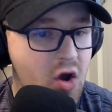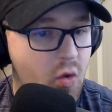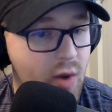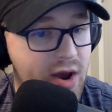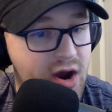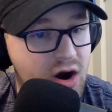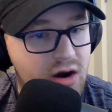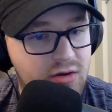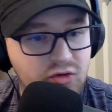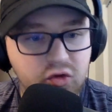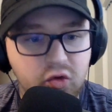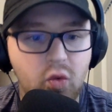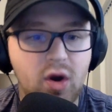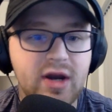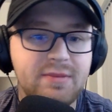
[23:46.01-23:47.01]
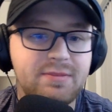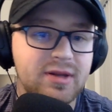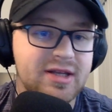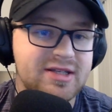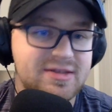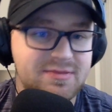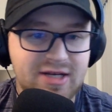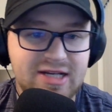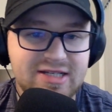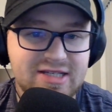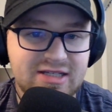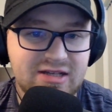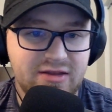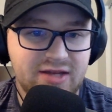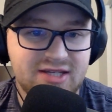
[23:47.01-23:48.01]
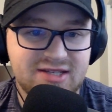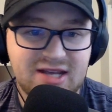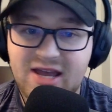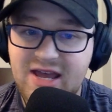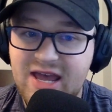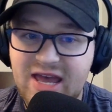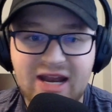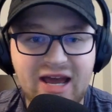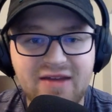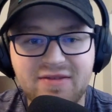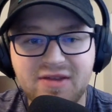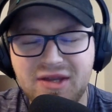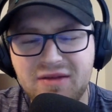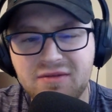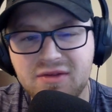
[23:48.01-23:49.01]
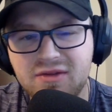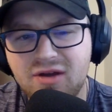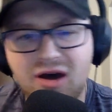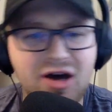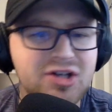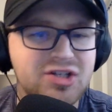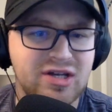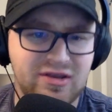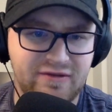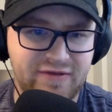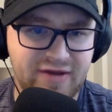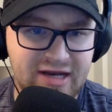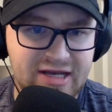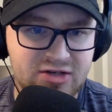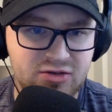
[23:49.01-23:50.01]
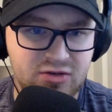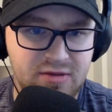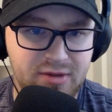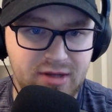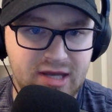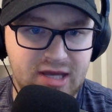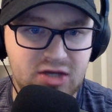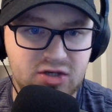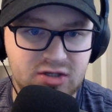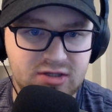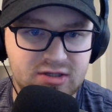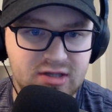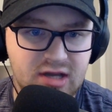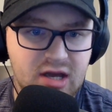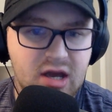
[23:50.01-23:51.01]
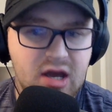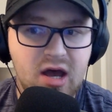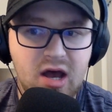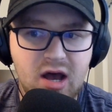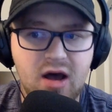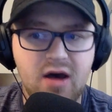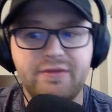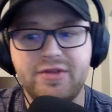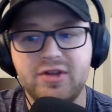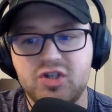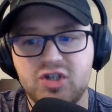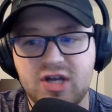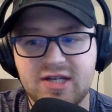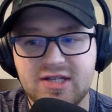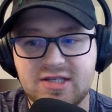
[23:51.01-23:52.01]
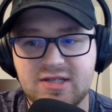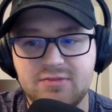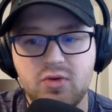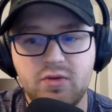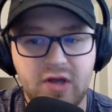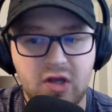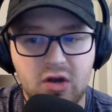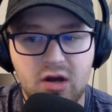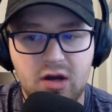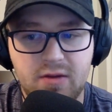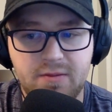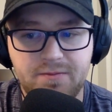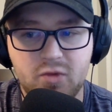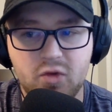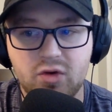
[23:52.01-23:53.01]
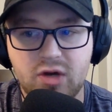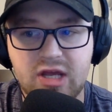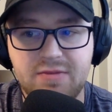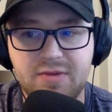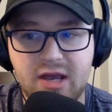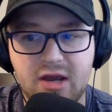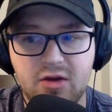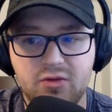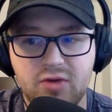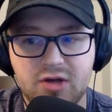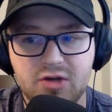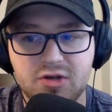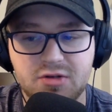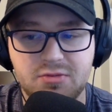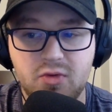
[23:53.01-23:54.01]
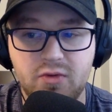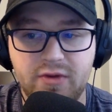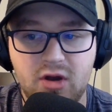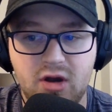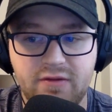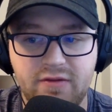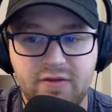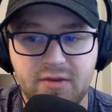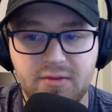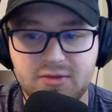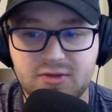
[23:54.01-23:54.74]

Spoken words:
We are 20 plus minutes into this, and I haven't even touched on the financial implications of the Jets moving up, or keeping Aaron Rodgers or moving off of them.